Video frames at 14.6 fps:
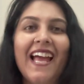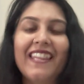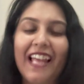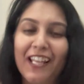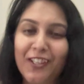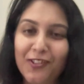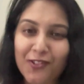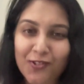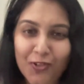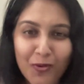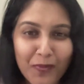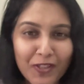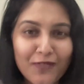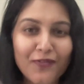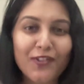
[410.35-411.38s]
Thank you so
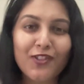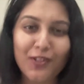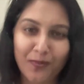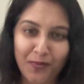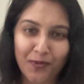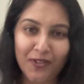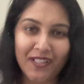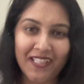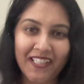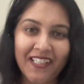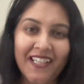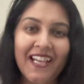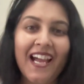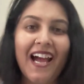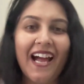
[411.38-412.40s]
much for supporting.
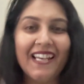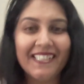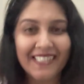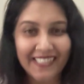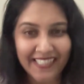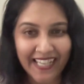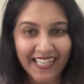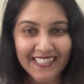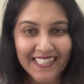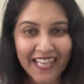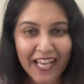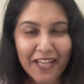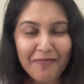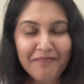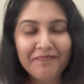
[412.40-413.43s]
Until next
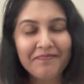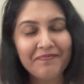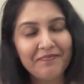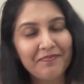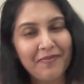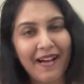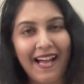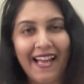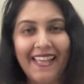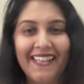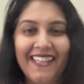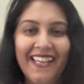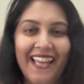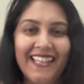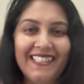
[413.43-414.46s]
time, bye
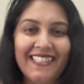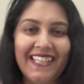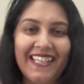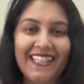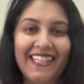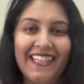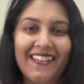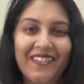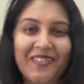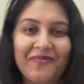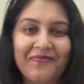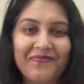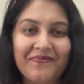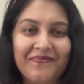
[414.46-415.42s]
and take care.